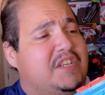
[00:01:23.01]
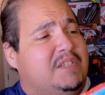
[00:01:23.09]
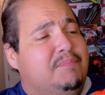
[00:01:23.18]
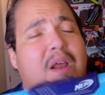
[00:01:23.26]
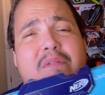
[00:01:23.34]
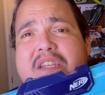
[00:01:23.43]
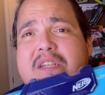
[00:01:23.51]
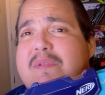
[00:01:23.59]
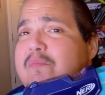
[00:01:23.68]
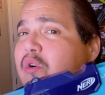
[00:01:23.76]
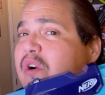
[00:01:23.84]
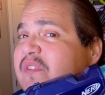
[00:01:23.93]
it's probably going to be
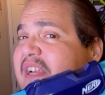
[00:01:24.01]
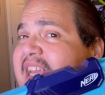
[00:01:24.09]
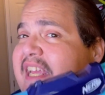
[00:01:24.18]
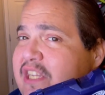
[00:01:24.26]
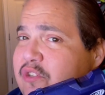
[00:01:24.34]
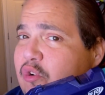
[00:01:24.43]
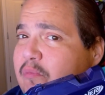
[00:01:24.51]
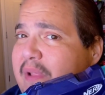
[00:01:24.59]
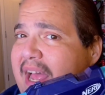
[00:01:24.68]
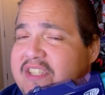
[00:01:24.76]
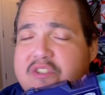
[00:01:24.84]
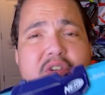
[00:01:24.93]
more of an indoor
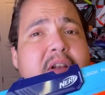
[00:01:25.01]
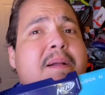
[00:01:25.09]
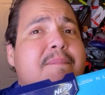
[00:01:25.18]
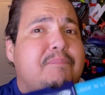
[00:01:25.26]
blaster